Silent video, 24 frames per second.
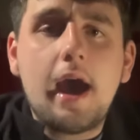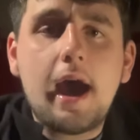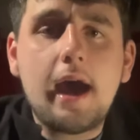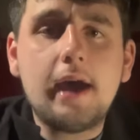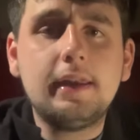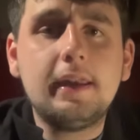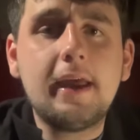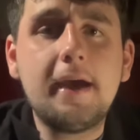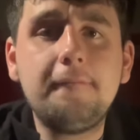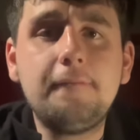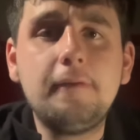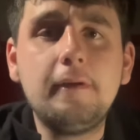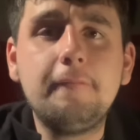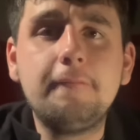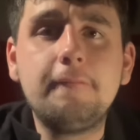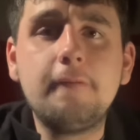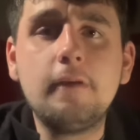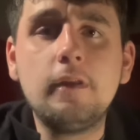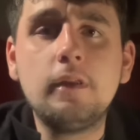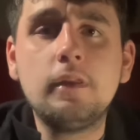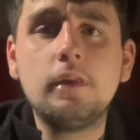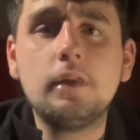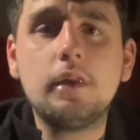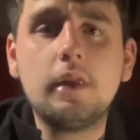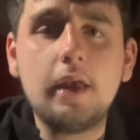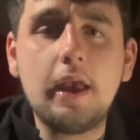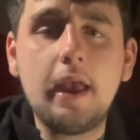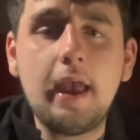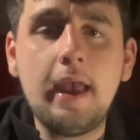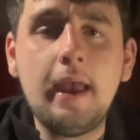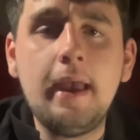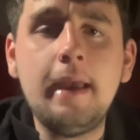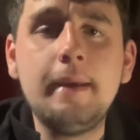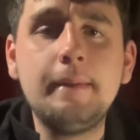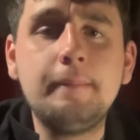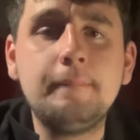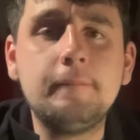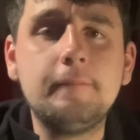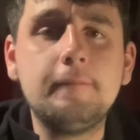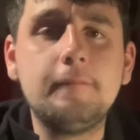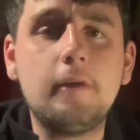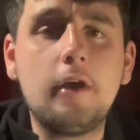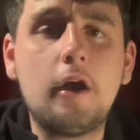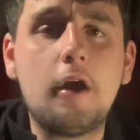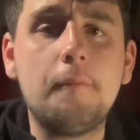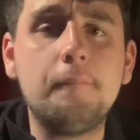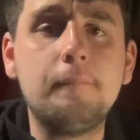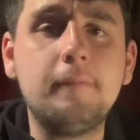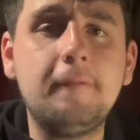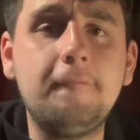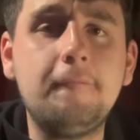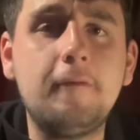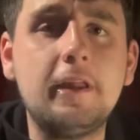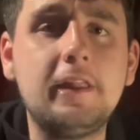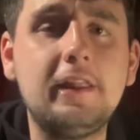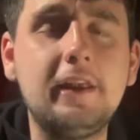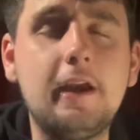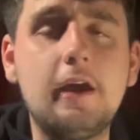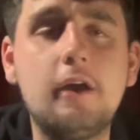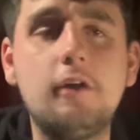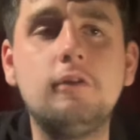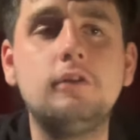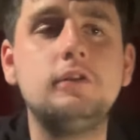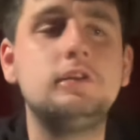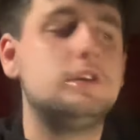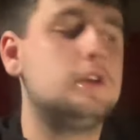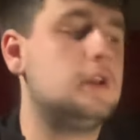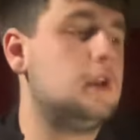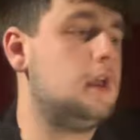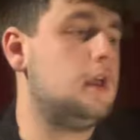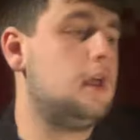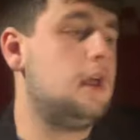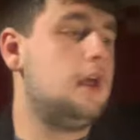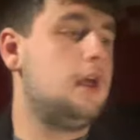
and everything um, on my videos.